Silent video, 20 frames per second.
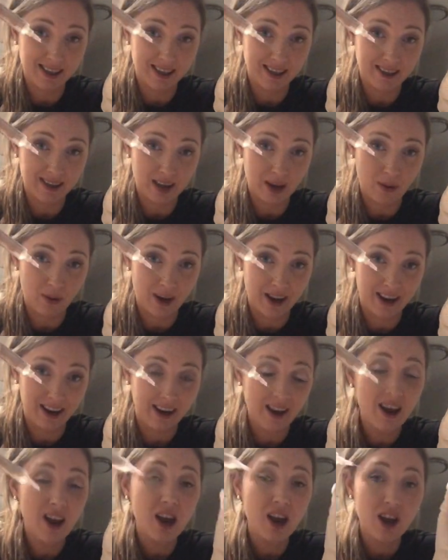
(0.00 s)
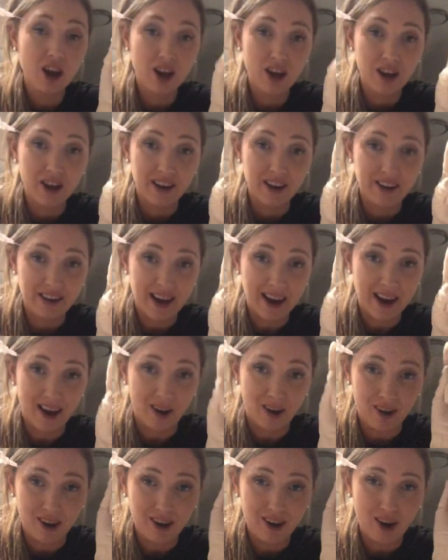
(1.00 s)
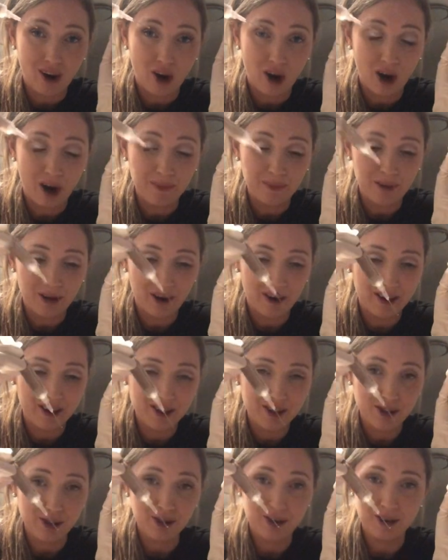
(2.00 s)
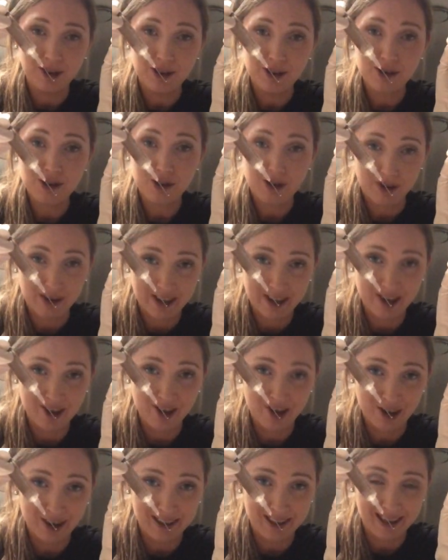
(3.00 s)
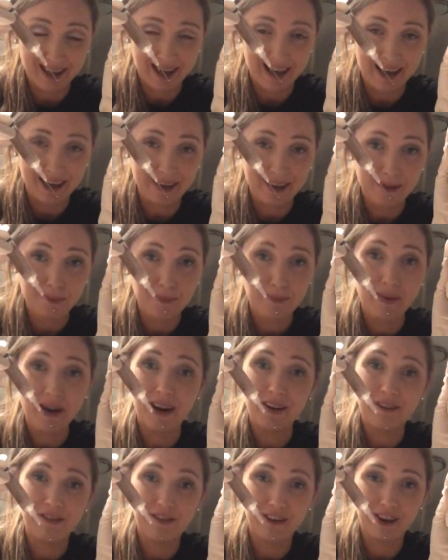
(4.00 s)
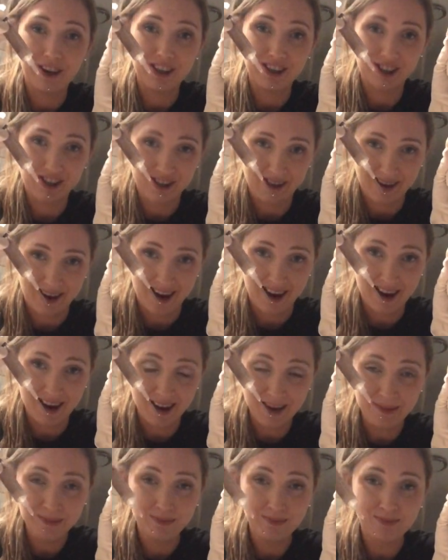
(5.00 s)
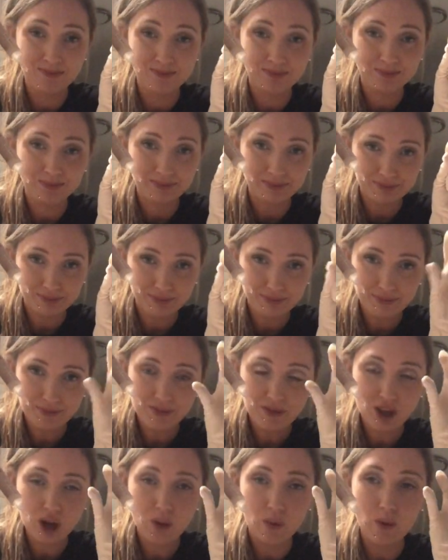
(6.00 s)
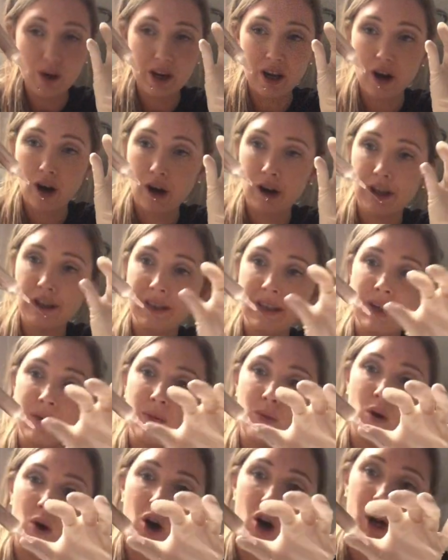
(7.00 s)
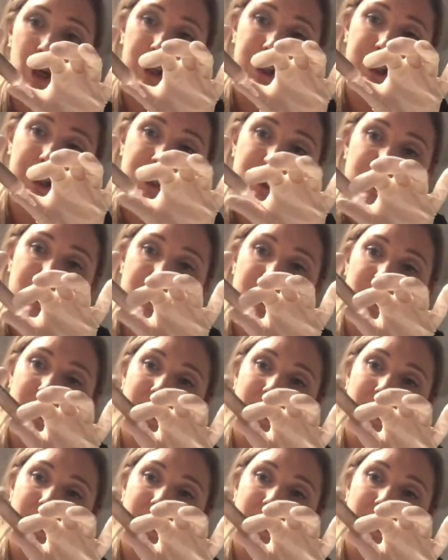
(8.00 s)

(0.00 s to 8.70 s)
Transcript: it that way. Now, I'm going to try and inoculate my first jar. We only want...